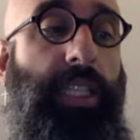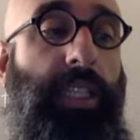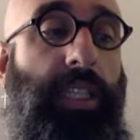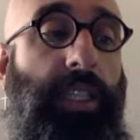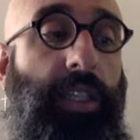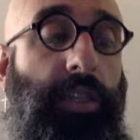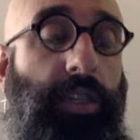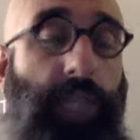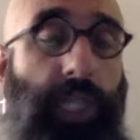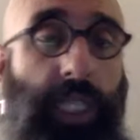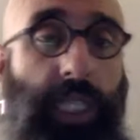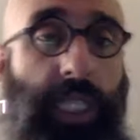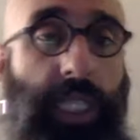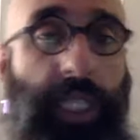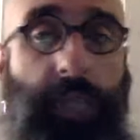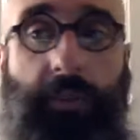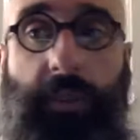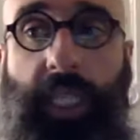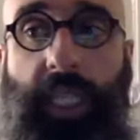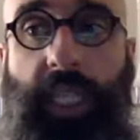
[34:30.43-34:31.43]
Iran,
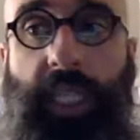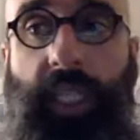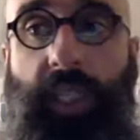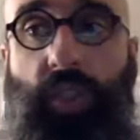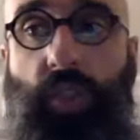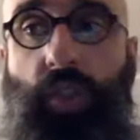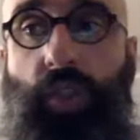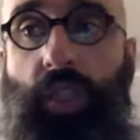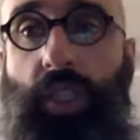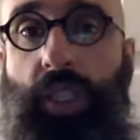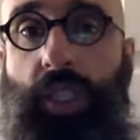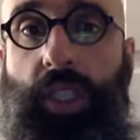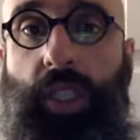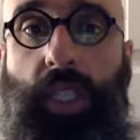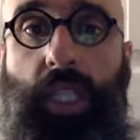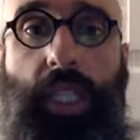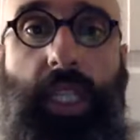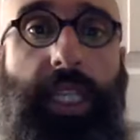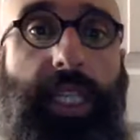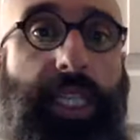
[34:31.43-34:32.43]
like many countries,
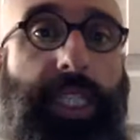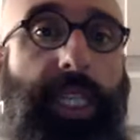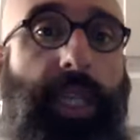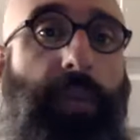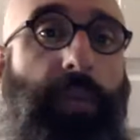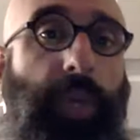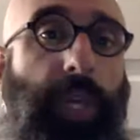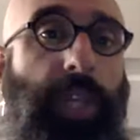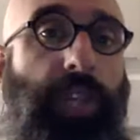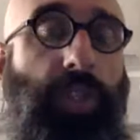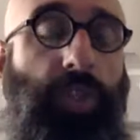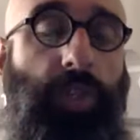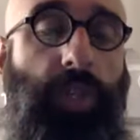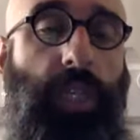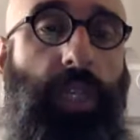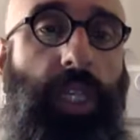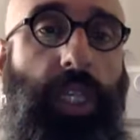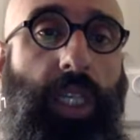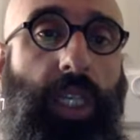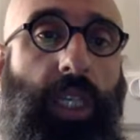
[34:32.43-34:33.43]
is a
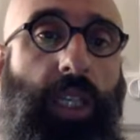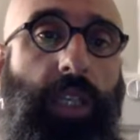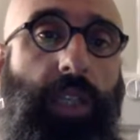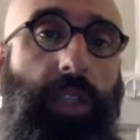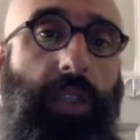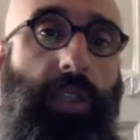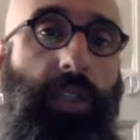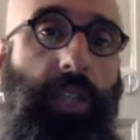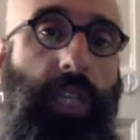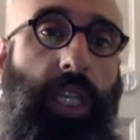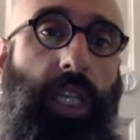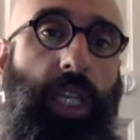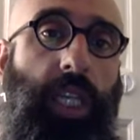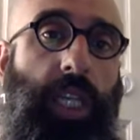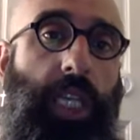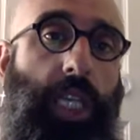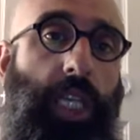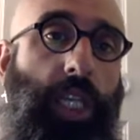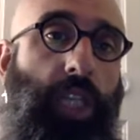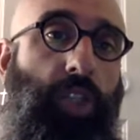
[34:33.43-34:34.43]
patriotic
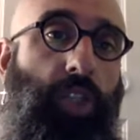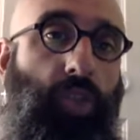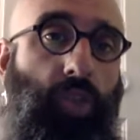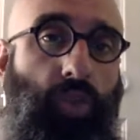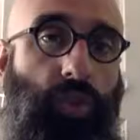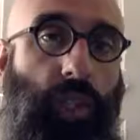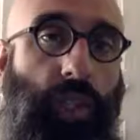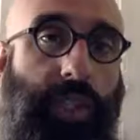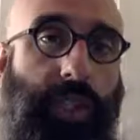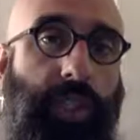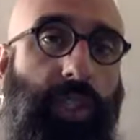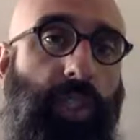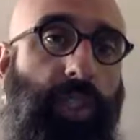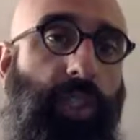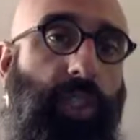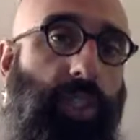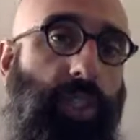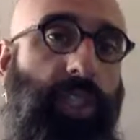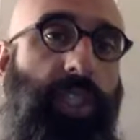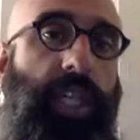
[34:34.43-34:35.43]
constructed
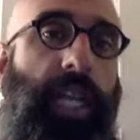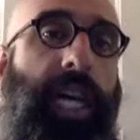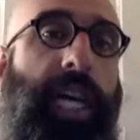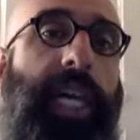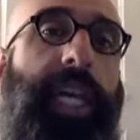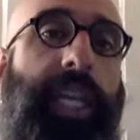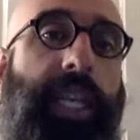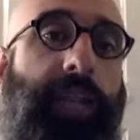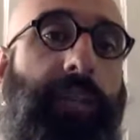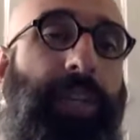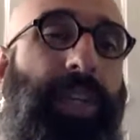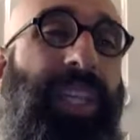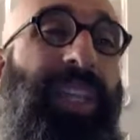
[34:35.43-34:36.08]
society, but